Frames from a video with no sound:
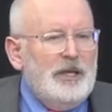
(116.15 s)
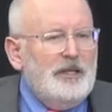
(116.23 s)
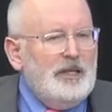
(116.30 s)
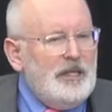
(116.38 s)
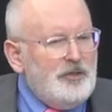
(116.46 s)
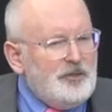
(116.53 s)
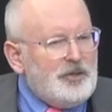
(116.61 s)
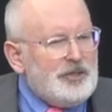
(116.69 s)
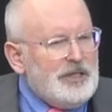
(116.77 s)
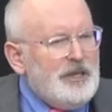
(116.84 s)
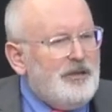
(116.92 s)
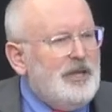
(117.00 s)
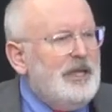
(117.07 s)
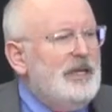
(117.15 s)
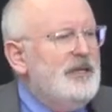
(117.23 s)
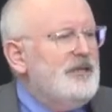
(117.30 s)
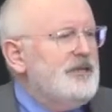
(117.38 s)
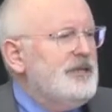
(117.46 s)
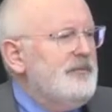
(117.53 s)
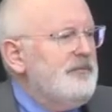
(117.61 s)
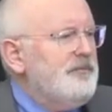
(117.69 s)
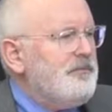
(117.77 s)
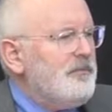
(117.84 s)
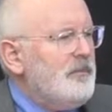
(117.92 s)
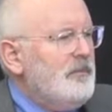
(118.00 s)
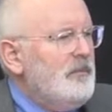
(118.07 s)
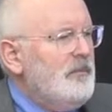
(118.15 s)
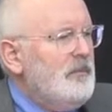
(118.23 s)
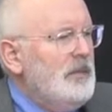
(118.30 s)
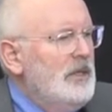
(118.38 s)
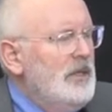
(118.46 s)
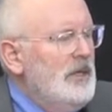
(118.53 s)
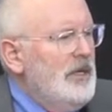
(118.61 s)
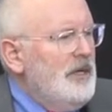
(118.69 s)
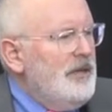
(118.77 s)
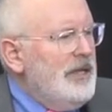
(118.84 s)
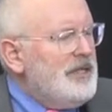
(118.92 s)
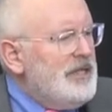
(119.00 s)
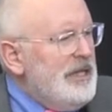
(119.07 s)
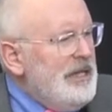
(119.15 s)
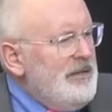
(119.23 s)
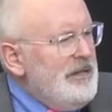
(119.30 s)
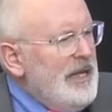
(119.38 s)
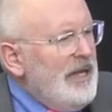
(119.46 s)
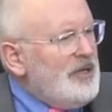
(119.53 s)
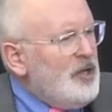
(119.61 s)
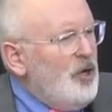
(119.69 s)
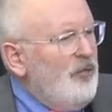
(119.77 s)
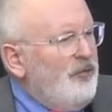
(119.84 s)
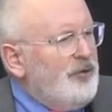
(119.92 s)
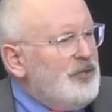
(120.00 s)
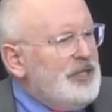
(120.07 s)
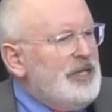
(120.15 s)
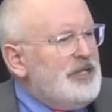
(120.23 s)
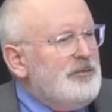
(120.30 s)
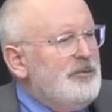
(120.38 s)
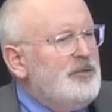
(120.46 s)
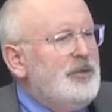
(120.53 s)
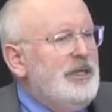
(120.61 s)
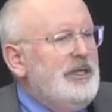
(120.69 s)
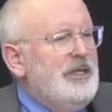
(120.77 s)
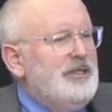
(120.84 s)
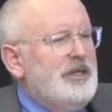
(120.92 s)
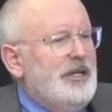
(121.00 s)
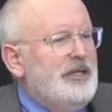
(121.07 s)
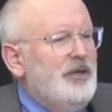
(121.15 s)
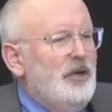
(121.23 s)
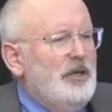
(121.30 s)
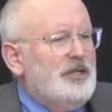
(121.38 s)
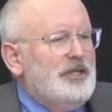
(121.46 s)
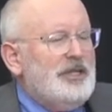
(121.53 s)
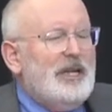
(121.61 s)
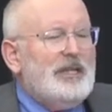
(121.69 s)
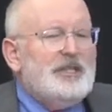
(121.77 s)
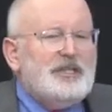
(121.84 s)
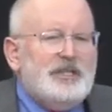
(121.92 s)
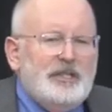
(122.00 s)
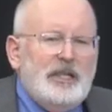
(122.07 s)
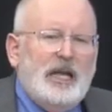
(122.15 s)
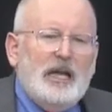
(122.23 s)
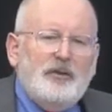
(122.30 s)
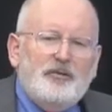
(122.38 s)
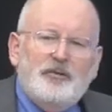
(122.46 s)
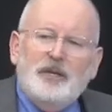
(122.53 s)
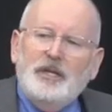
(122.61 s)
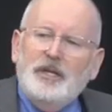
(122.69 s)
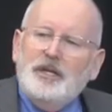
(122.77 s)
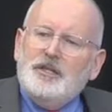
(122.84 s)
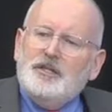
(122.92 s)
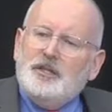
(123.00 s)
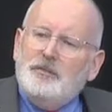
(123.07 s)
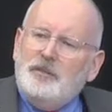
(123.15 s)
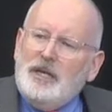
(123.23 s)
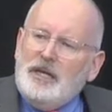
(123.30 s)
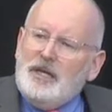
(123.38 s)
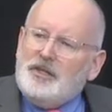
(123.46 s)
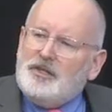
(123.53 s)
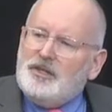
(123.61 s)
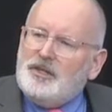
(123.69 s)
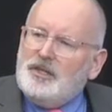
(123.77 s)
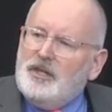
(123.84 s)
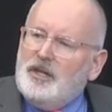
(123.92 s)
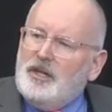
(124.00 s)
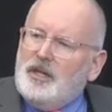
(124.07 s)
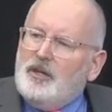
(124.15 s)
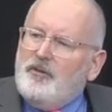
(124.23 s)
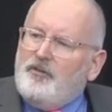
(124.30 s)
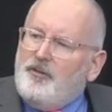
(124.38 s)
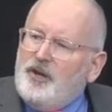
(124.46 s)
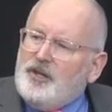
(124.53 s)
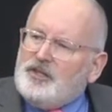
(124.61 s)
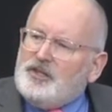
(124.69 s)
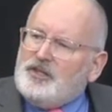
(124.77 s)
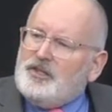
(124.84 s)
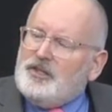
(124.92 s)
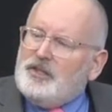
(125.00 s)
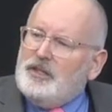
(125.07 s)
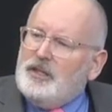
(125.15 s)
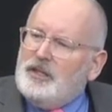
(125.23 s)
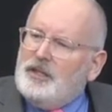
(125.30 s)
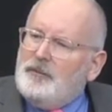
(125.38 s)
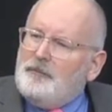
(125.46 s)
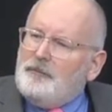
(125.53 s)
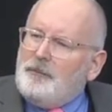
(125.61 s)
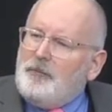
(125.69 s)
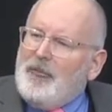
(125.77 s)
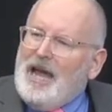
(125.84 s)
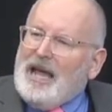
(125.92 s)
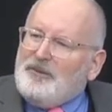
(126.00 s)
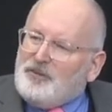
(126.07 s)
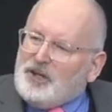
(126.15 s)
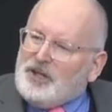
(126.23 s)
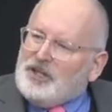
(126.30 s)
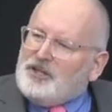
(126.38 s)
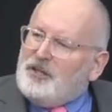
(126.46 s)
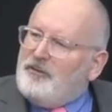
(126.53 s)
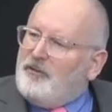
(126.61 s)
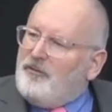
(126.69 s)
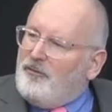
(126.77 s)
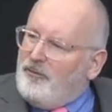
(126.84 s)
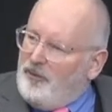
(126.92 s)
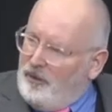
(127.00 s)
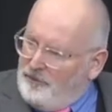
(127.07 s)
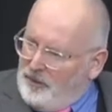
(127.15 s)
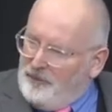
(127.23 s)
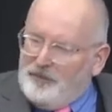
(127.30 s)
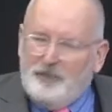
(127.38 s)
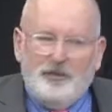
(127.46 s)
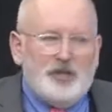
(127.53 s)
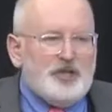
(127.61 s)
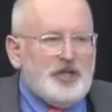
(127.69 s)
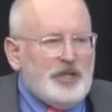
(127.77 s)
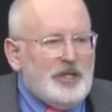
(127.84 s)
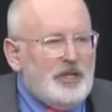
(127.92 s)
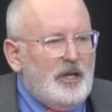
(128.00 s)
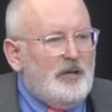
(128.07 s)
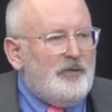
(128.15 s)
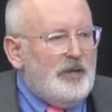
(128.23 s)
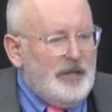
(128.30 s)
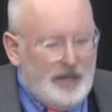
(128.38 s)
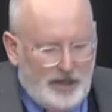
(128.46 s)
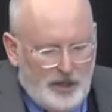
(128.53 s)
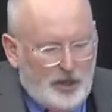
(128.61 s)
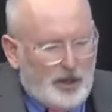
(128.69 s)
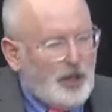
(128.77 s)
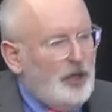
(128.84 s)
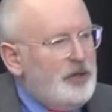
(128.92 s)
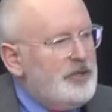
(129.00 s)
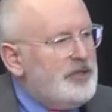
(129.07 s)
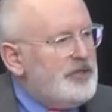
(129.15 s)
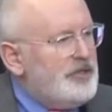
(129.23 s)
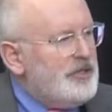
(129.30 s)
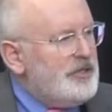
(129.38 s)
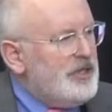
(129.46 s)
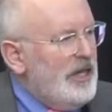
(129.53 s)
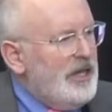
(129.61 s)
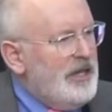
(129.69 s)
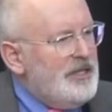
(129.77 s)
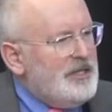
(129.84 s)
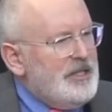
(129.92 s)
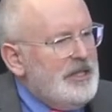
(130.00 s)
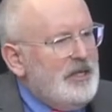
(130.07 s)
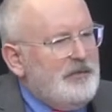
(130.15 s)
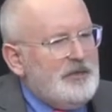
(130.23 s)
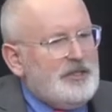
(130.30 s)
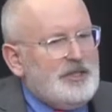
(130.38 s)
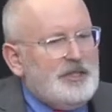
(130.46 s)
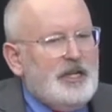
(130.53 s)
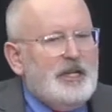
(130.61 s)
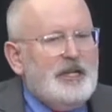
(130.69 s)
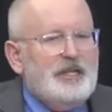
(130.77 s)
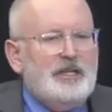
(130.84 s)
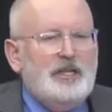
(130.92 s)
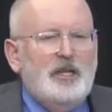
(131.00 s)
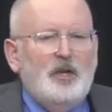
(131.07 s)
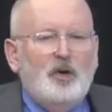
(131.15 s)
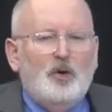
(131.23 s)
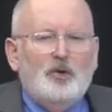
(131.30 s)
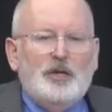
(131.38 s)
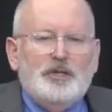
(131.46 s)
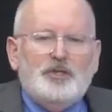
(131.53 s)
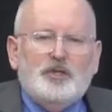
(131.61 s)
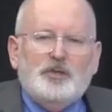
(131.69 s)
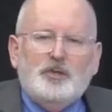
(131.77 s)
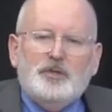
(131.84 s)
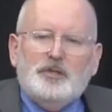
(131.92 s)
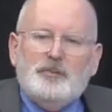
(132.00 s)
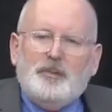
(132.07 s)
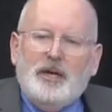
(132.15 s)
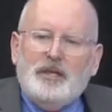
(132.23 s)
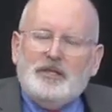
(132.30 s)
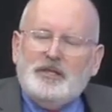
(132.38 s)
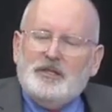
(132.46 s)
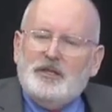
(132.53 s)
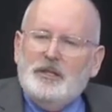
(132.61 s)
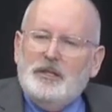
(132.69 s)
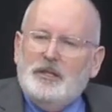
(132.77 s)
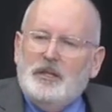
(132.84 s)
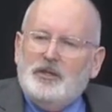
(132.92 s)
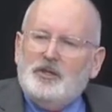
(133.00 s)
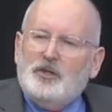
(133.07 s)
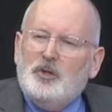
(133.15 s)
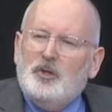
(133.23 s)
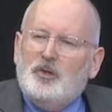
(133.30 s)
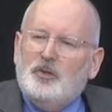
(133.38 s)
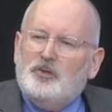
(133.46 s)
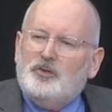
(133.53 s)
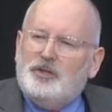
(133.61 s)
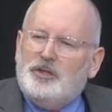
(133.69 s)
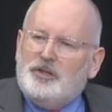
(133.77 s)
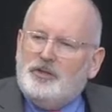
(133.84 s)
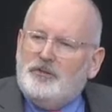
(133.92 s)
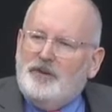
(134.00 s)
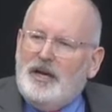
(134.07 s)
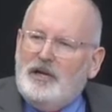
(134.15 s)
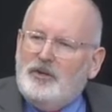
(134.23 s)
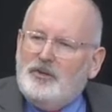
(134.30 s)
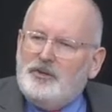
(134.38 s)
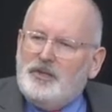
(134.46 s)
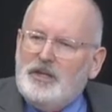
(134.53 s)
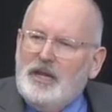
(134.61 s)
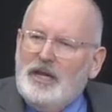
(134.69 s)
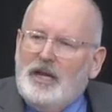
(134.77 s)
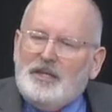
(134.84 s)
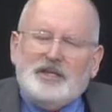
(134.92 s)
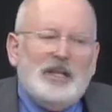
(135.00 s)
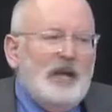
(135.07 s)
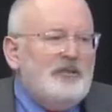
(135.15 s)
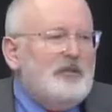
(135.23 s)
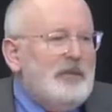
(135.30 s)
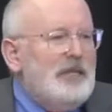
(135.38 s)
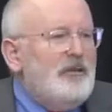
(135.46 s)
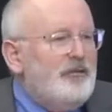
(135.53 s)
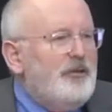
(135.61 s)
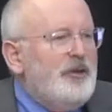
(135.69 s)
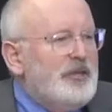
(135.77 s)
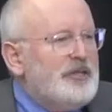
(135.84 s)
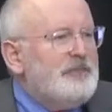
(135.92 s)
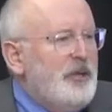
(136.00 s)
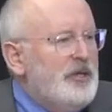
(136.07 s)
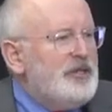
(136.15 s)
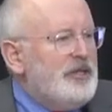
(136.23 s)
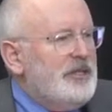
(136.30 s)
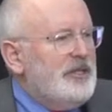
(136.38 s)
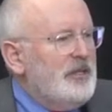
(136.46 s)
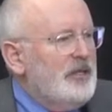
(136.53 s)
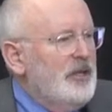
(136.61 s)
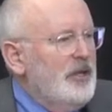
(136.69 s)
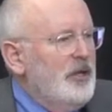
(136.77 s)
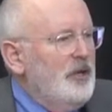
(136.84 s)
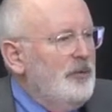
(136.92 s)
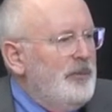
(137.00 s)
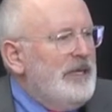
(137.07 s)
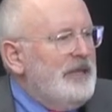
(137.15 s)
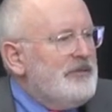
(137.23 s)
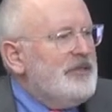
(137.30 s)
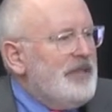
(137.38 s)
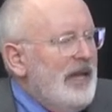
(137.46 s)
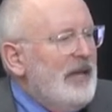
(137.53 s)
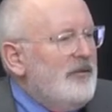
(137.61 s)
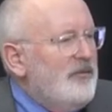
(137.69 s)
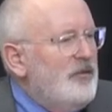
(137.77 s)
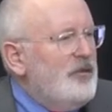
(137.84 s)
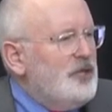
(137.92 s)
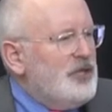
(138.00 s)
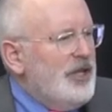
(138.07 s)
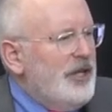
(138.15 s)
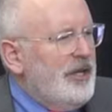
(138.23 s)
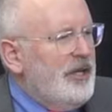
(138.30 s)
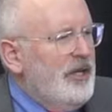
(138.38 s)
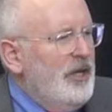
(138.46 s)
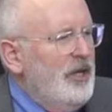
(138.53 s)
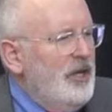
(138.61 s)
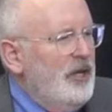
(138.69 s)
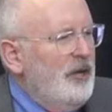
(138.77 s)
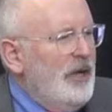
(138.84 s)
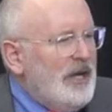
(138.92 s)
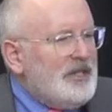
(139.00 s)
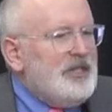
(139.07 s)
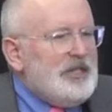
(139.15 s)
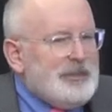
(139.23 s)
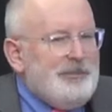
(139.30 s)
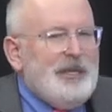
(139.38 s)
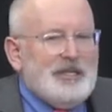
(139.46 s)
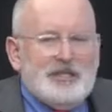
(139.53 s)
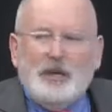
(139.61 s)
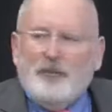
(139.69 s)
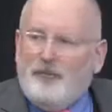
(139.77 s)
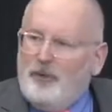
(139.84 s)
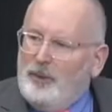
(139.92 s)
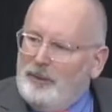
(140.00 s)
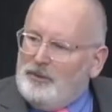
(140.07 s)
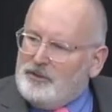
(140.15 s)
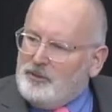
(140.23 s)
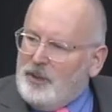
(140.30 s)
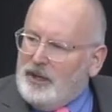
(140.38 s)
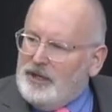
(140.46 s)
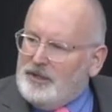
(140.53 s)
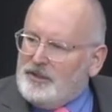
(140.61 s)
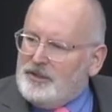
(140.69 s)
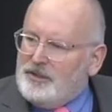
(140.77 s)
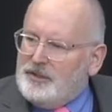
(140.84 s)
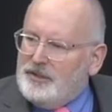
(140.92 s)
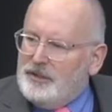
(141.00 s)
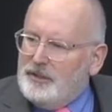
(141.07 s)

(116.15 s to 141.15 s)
The interesting thing is that in that confrontation between these ideologies, I still have to meet the first advocate of the vision of a closed society, of a society oriented towards the past and so-called traditional values. I still have to meet the first person who believes in that future, who actually speaks up for women's rights.